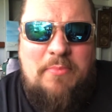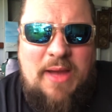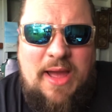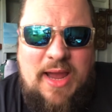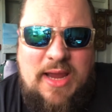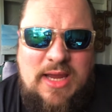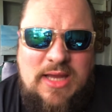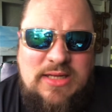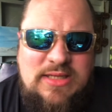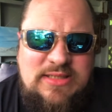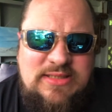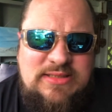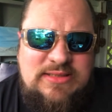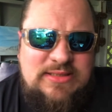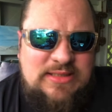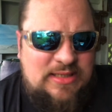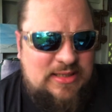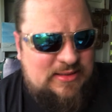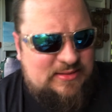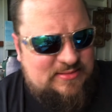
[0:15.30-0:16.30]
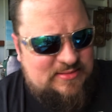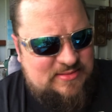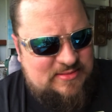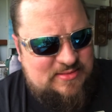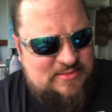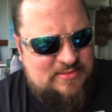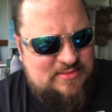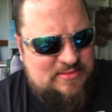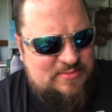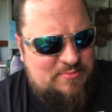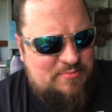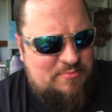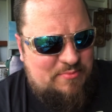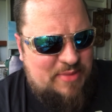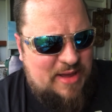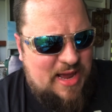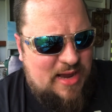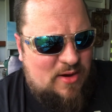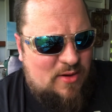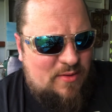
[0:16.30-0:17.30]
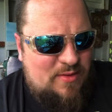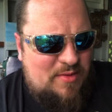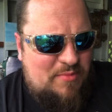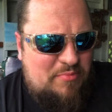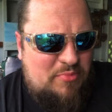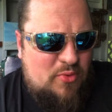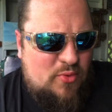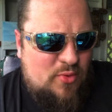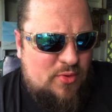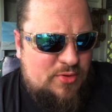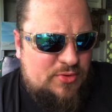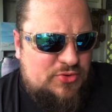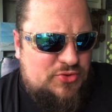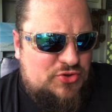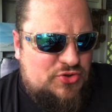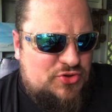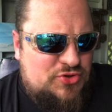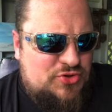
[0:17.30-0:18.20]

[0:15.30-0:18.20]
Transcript: in the seat, back on the porch.